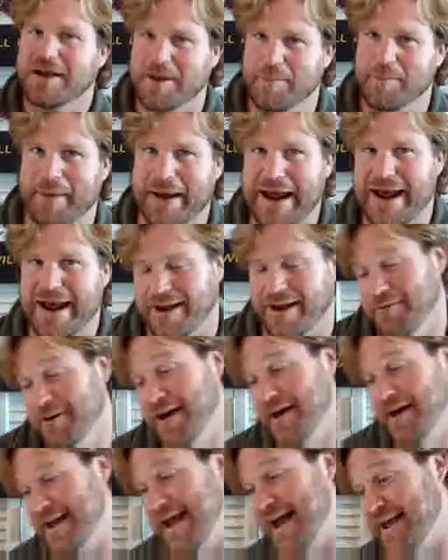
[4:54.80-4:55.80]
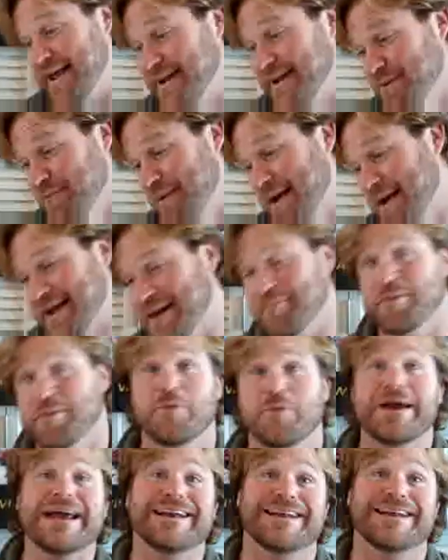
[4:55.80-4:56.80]
kabang. Well, yeah, he didn't make it,
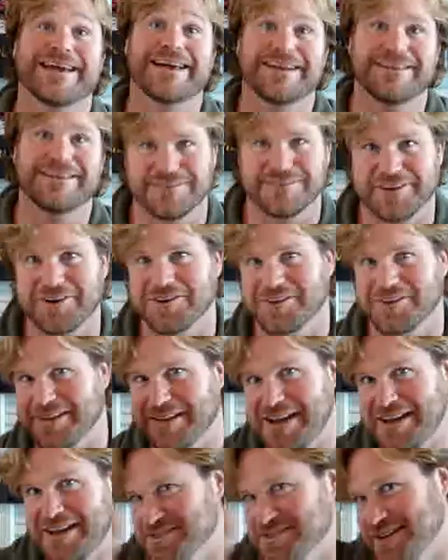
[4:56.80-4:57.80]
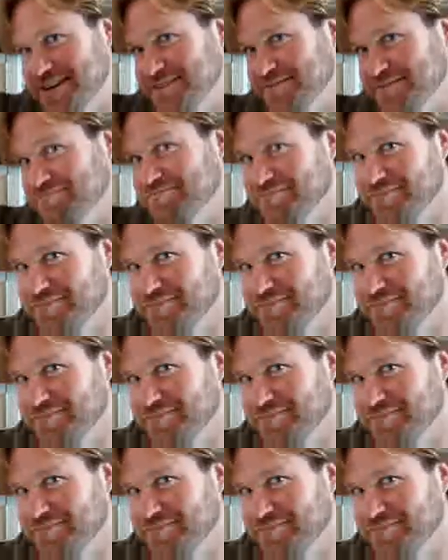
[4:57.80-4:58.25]
but we did. Literally, that's like